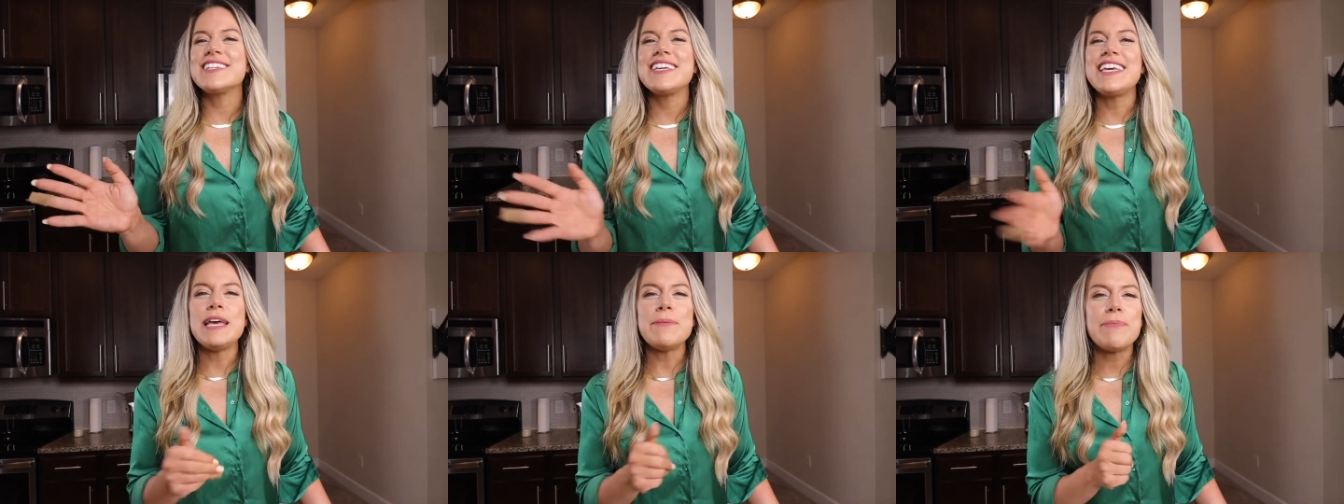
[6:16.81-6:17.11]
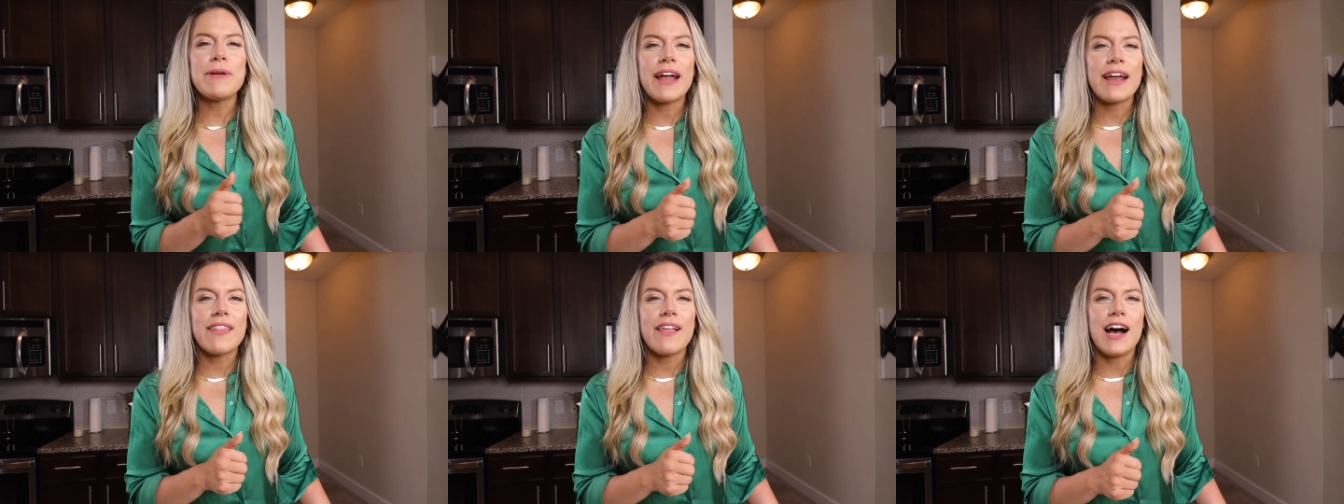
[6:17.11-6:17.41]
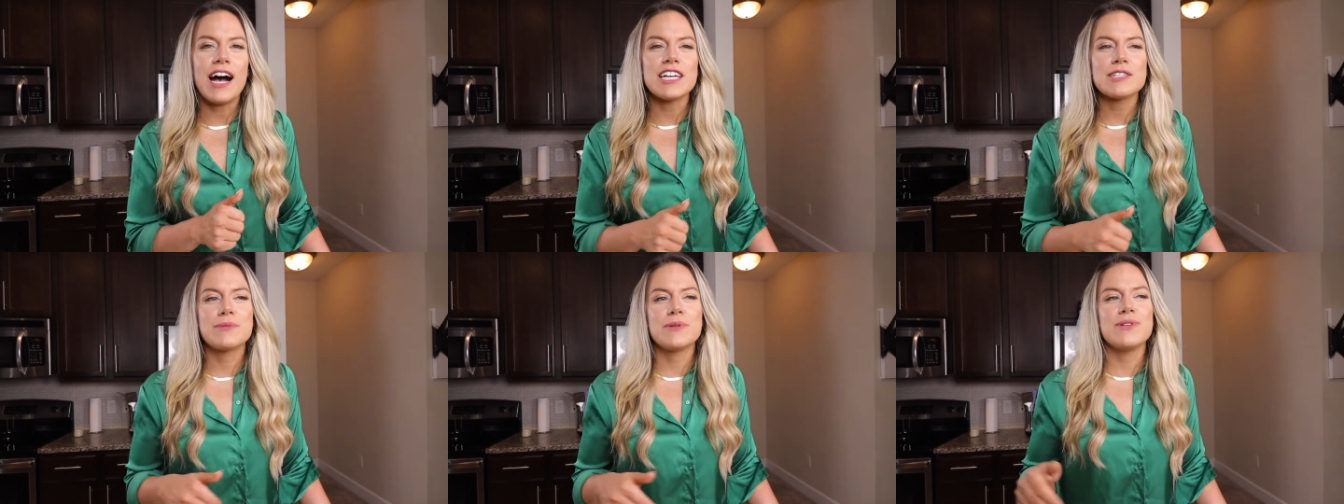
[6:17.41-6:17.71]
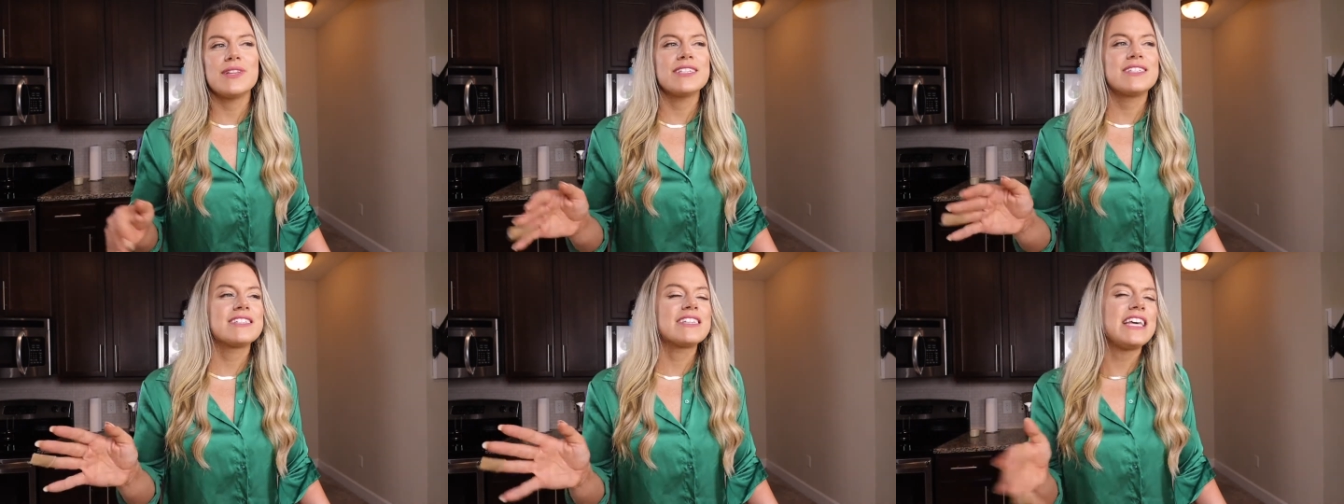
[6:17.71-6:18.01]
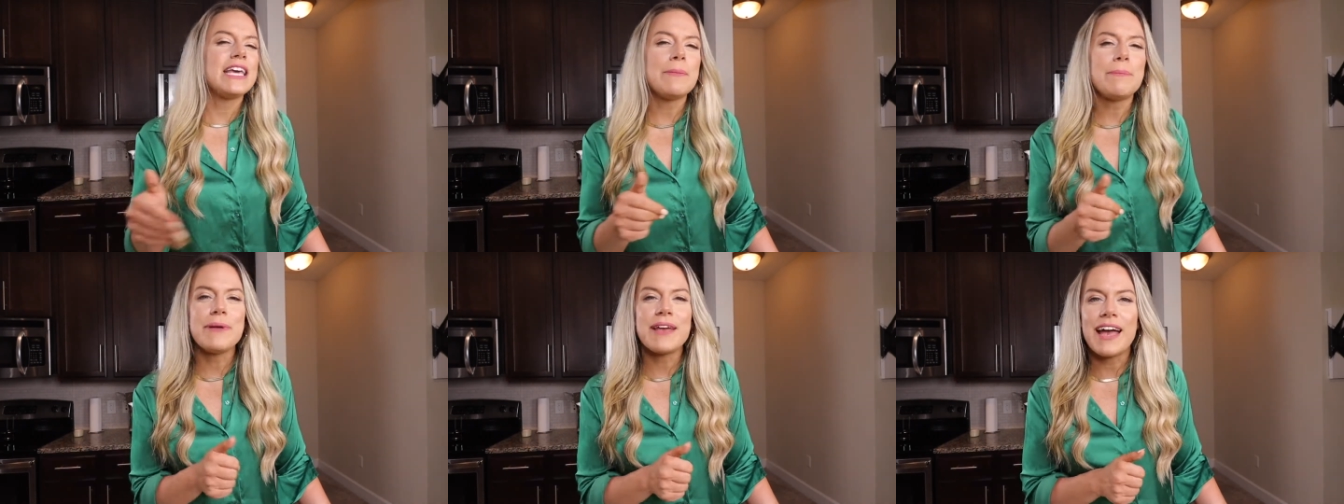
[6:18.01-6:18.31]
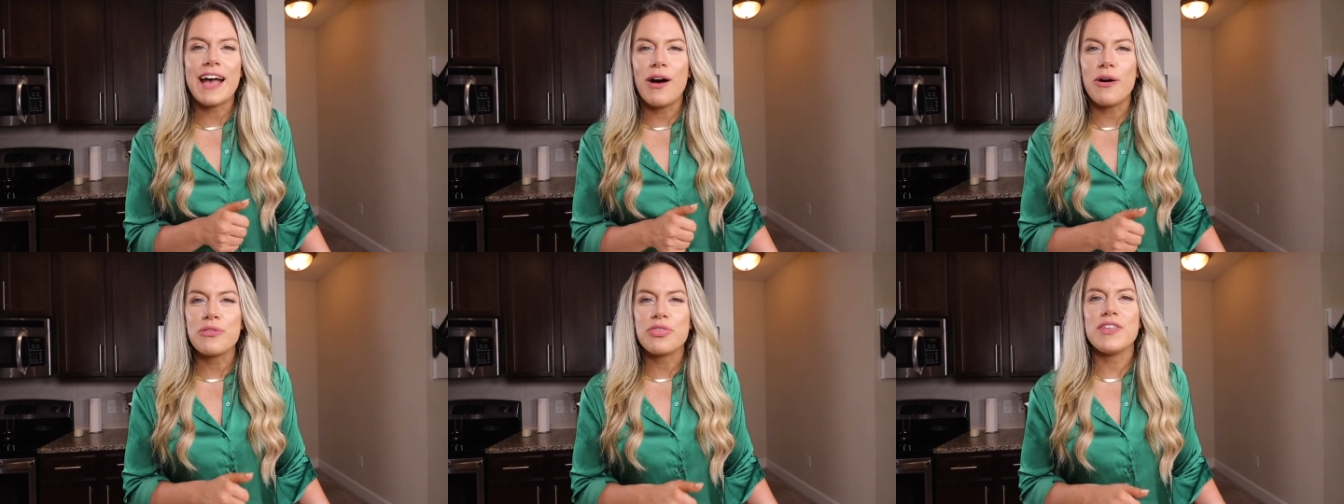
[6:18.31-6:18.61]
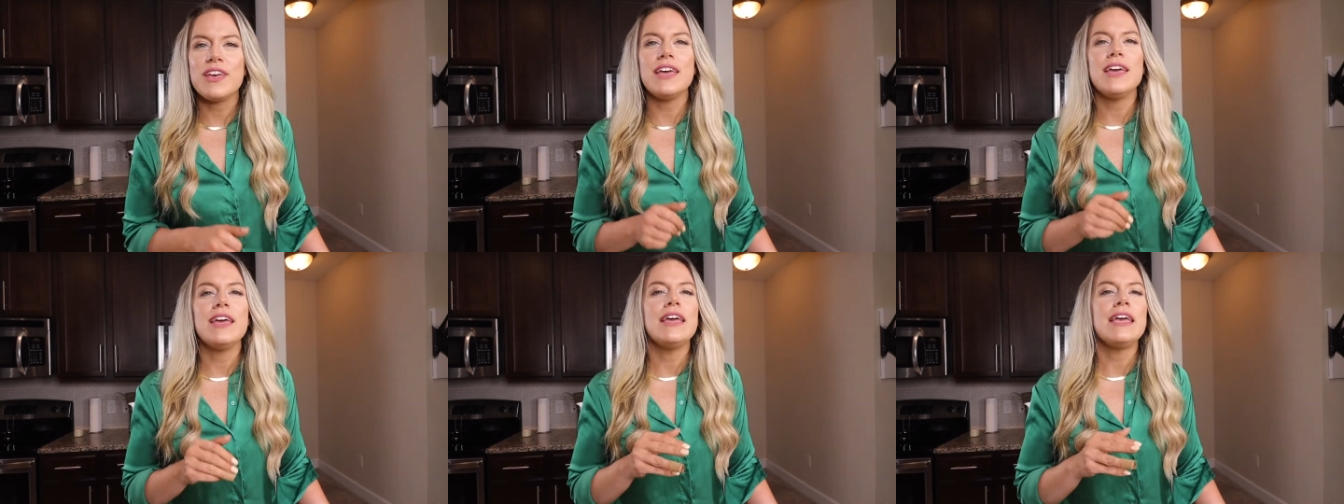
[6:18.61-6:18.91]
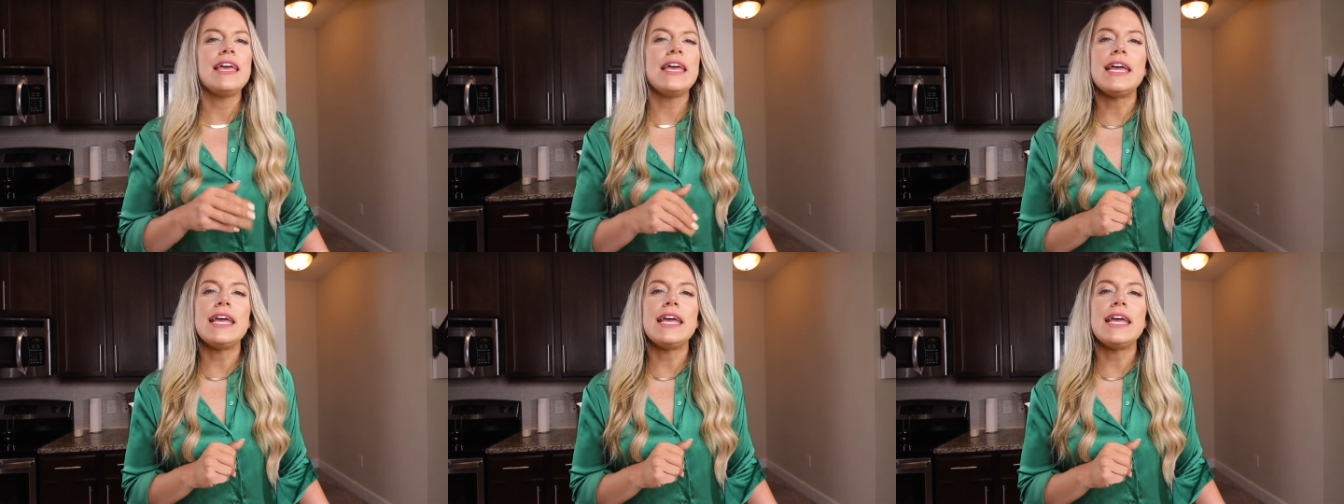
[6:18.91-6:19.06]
keep you out of the hospital, let's keep you healthy,